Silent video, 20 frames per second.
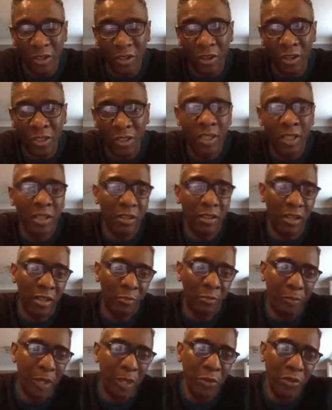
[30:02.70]
that regard,
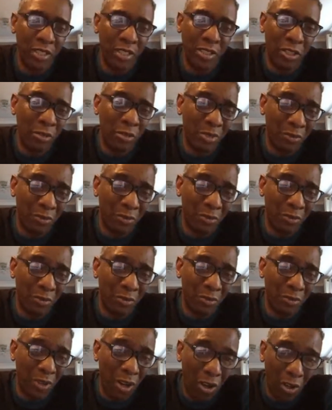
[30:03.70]
both in terms
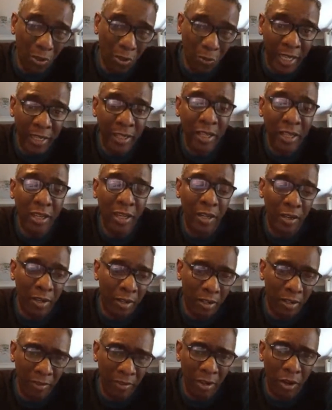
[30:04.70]
of
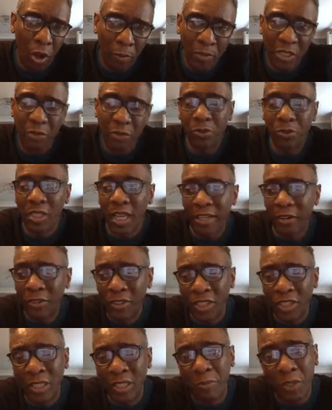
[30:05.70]
hardware and
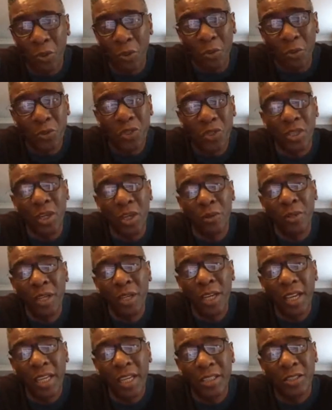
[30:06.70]
optical technology, but
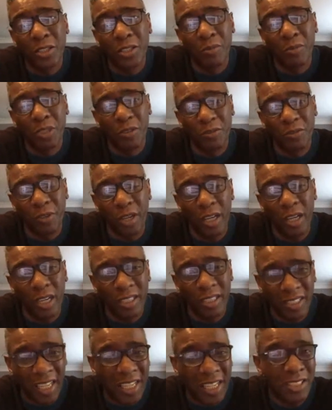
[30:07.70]
also in terms
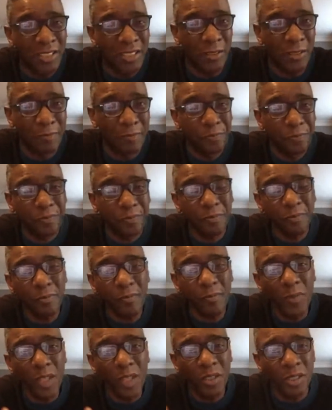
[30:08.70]
of data.
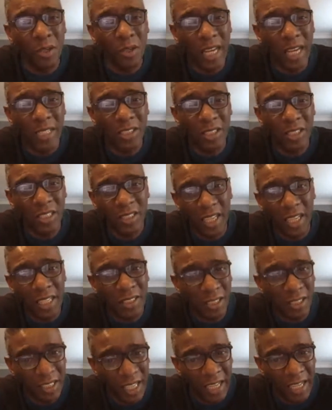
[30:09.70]
So in actually
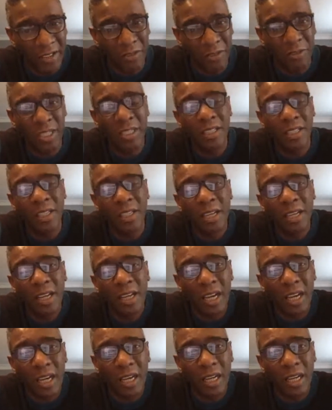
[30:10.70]
data
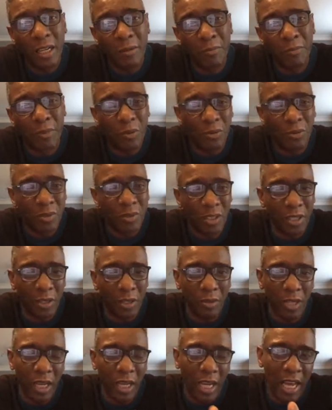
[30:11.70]
gathering,
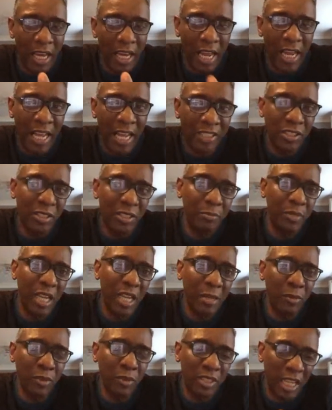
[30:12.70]
you know, and
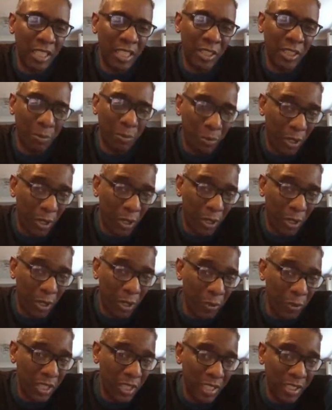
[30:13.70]
actually be able data
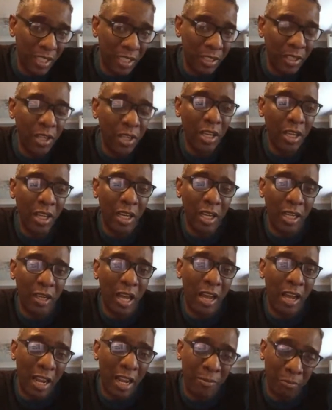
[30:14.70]
processing
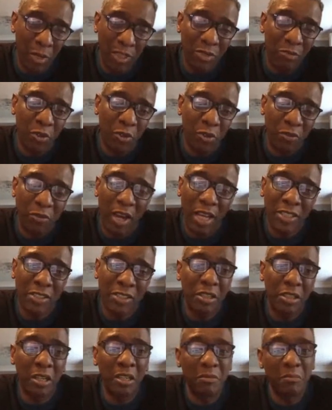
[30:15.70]
and much
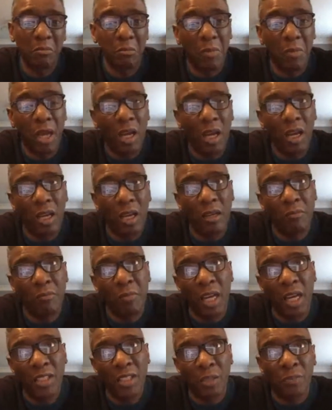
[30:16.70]
more faster,
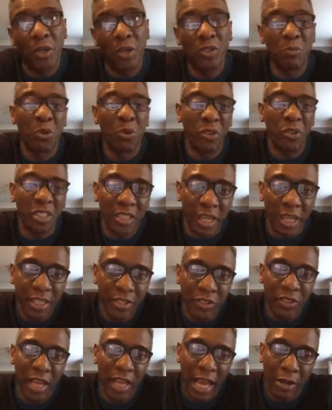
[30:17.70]
I suppose, more
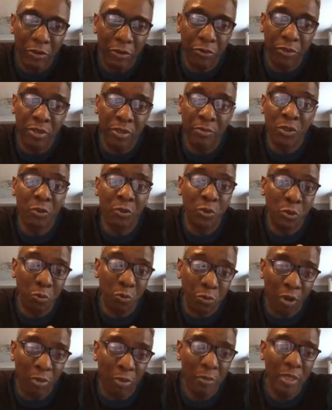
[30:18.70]
intelligent algorithms,
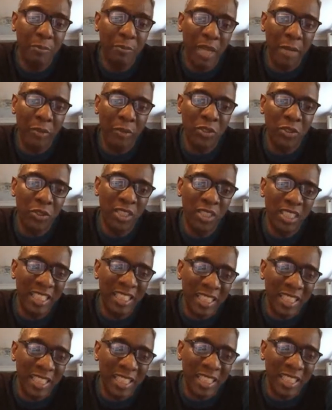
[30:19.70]
which will probably be able to
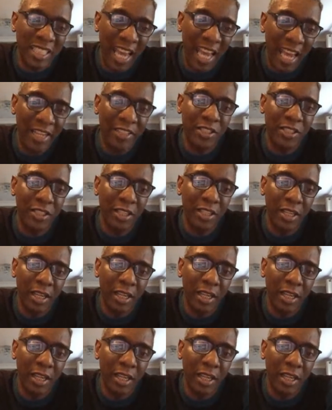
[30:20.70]
detect